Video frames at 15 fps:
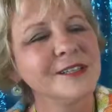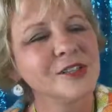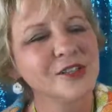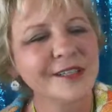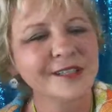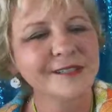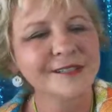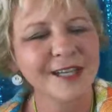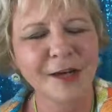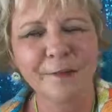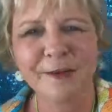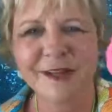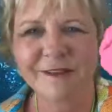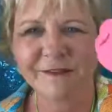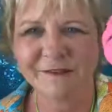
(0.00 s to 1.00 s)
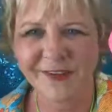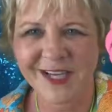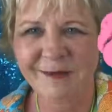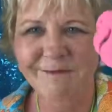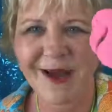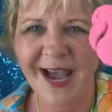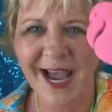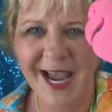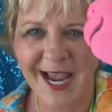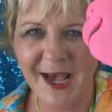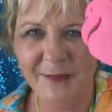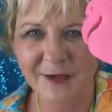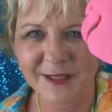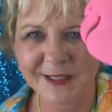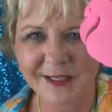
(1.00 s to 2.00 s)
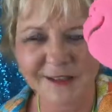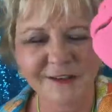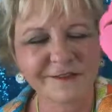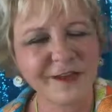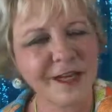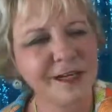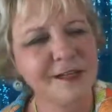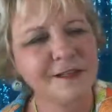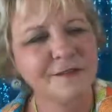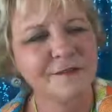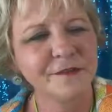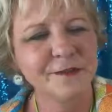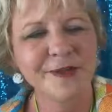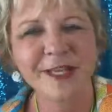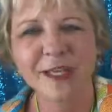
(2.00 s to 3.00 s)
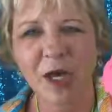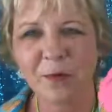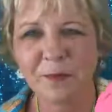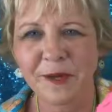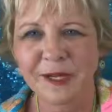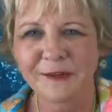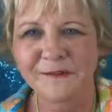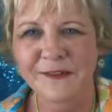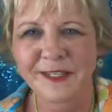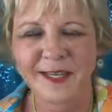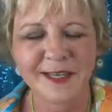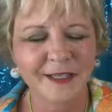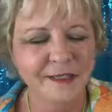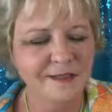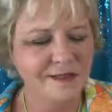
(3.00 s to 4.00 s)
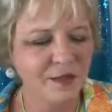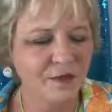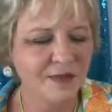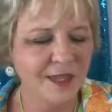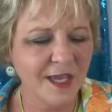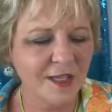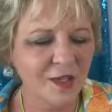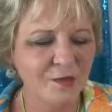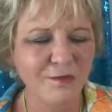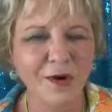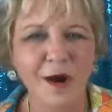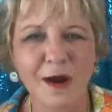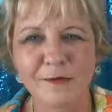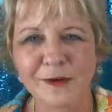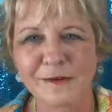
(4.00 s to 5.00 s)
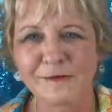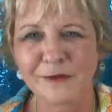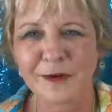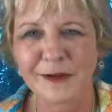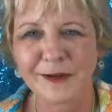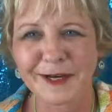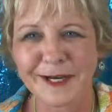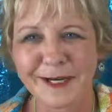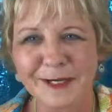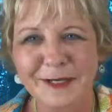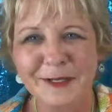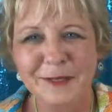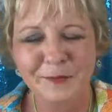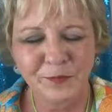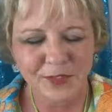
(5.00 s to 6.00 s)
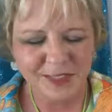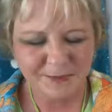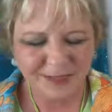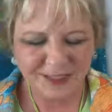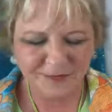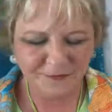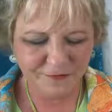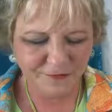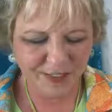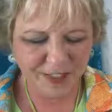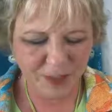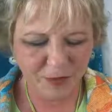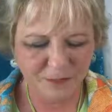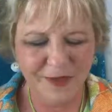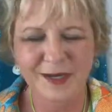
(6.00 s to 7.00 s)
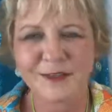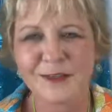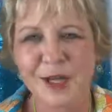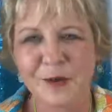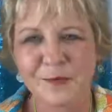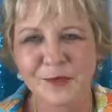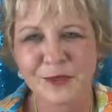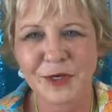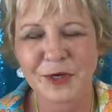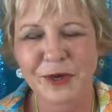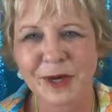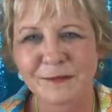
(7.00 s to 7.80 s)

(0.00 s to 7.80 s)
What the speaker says: She is helping feed my habit of flamingo paraphernalia. So thank you, Barbara, for bringing me the flamingo bottle opener.